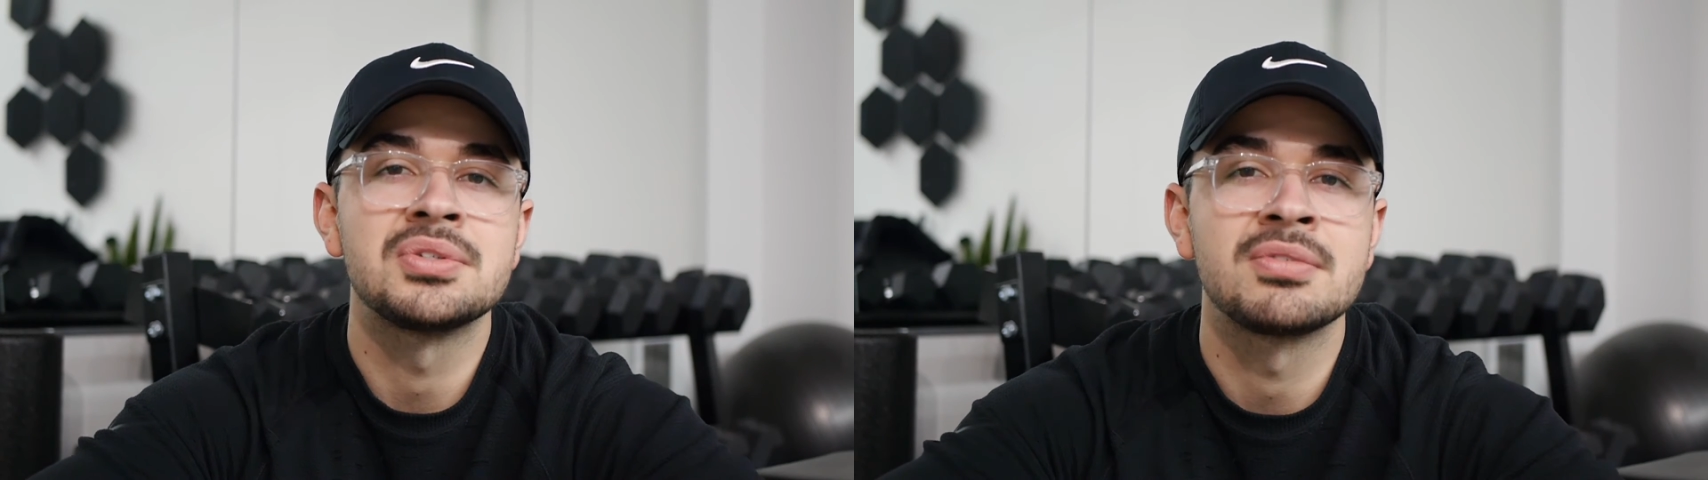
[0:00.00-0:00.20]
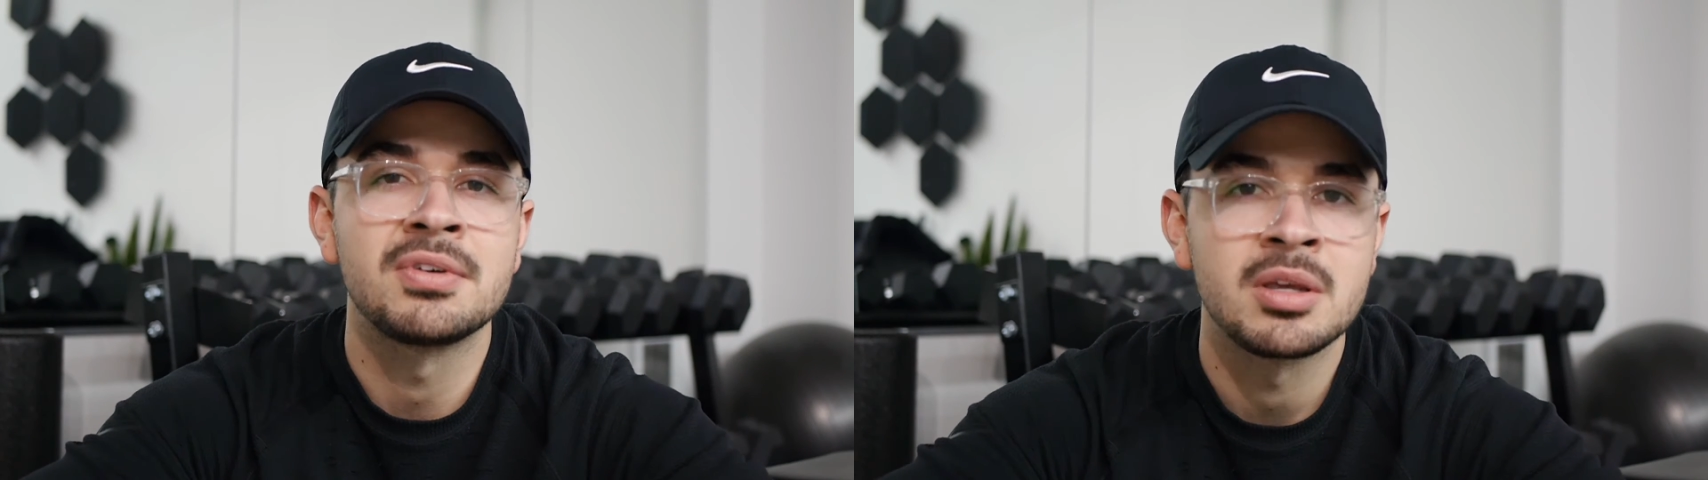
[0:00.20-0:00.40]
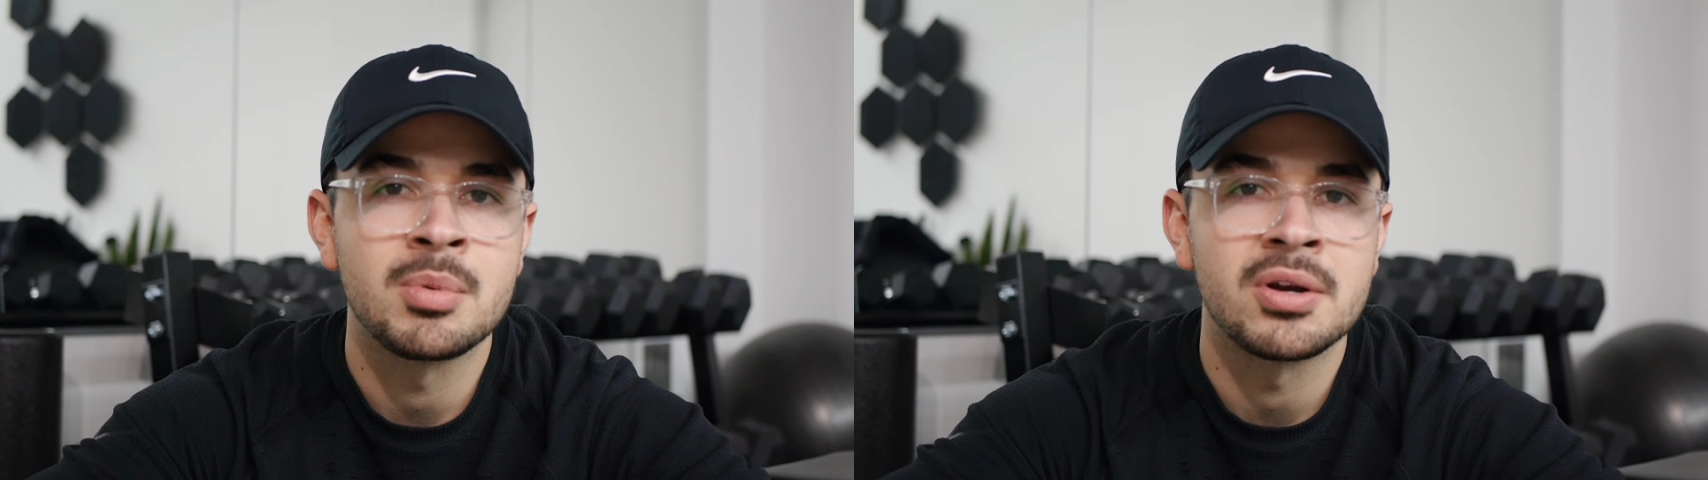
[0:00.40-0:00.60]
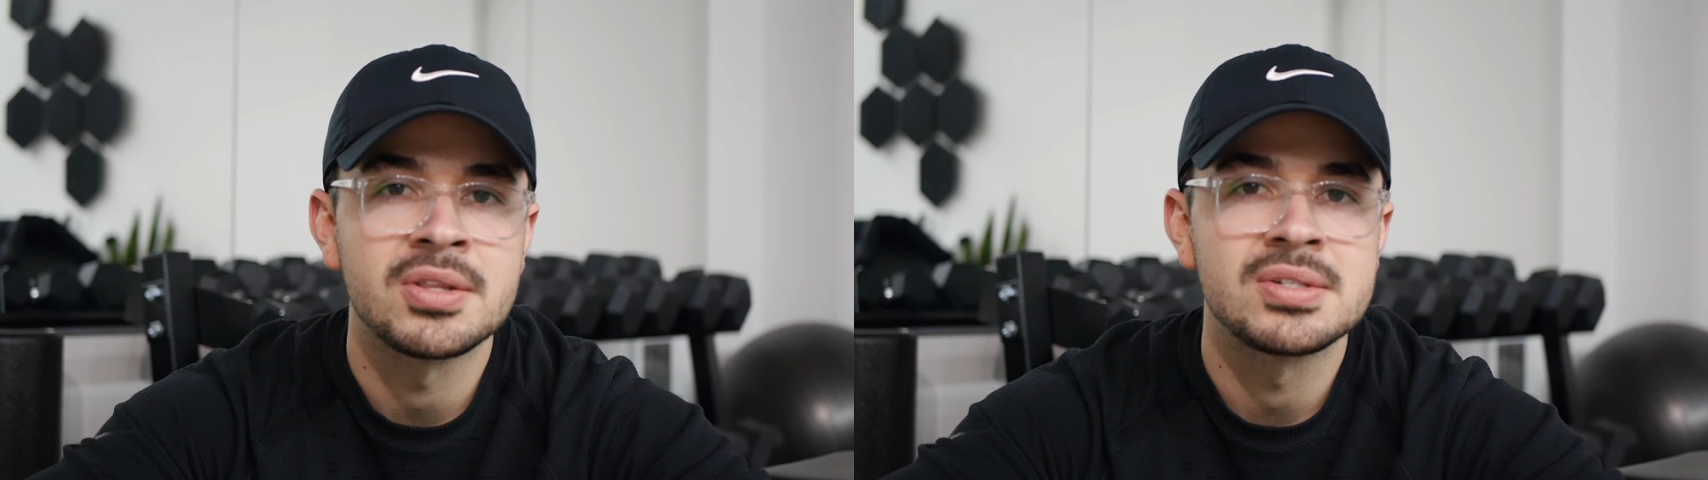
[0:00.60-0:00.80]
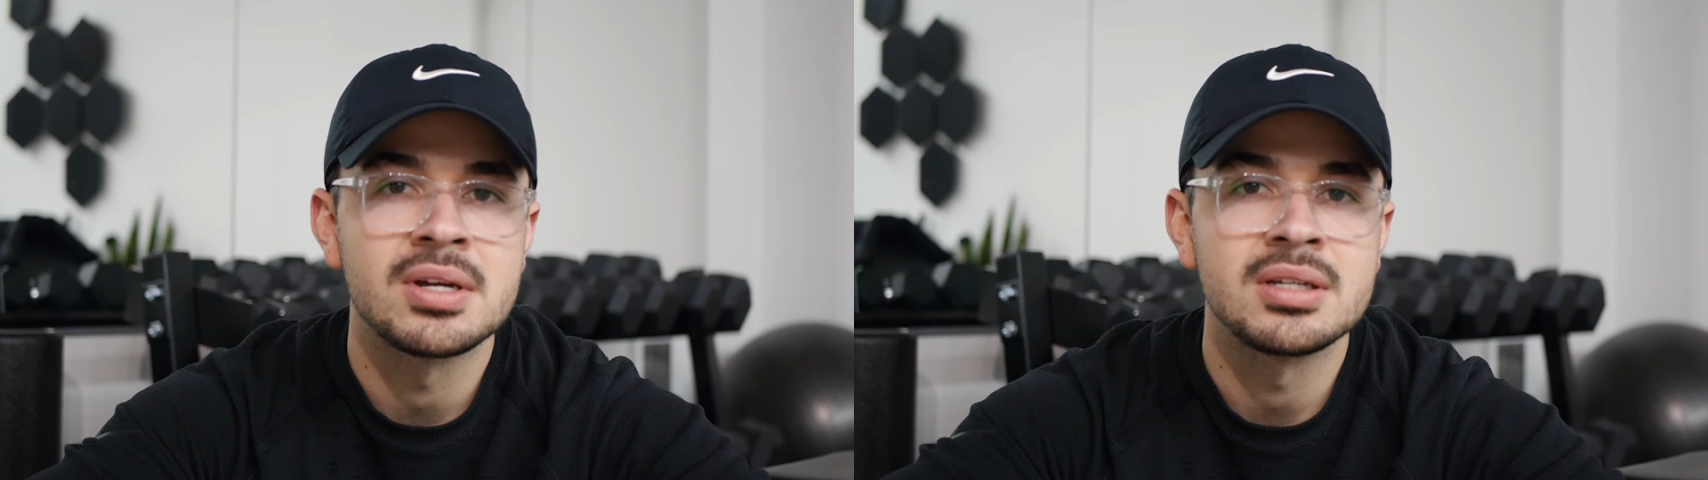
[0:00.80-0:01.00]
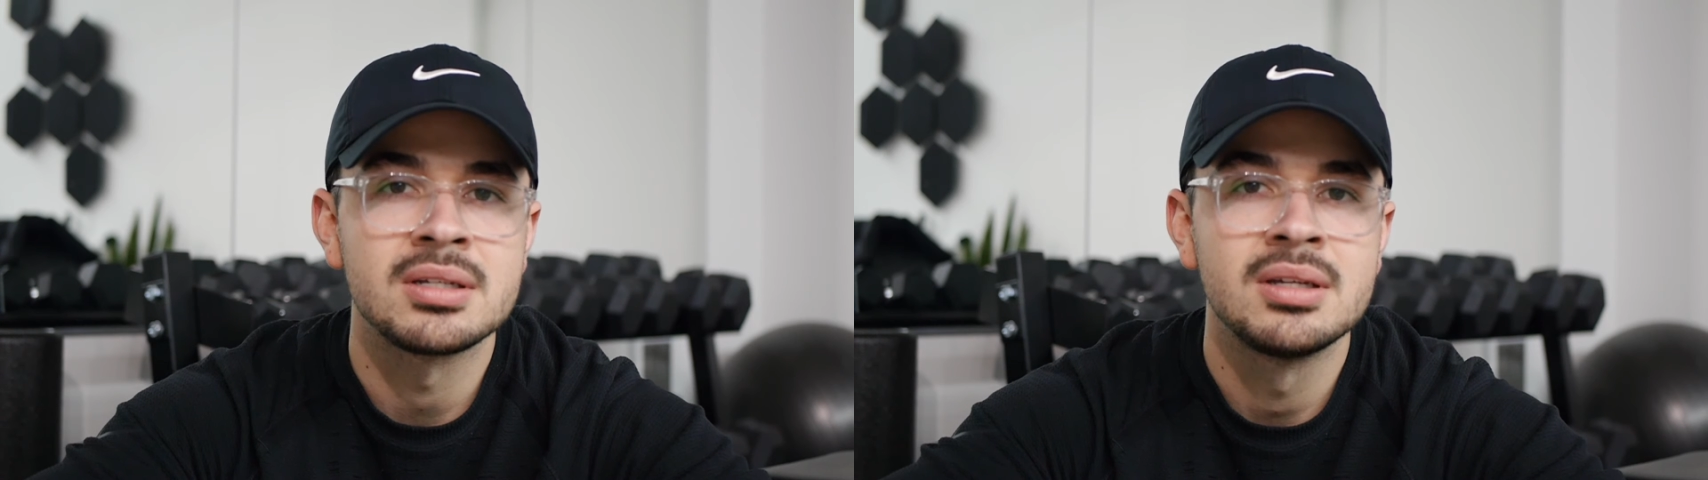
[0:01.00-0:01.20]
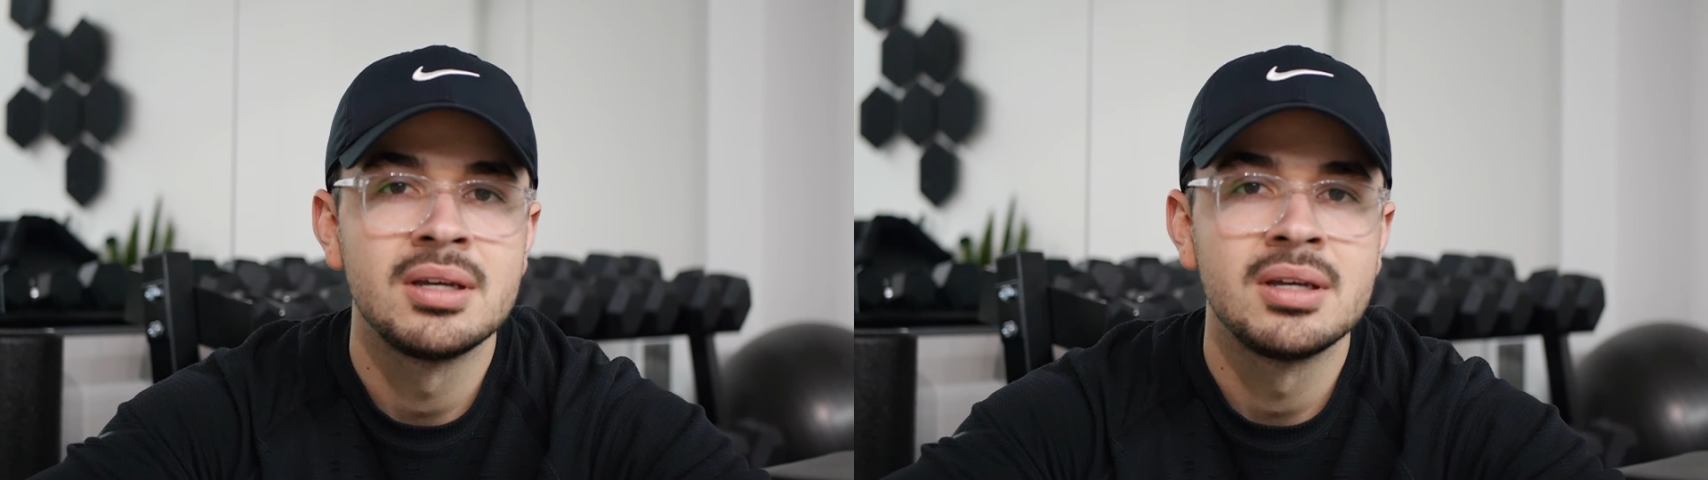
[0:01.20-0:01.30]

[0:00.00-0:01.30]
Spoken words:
the funky part of the study.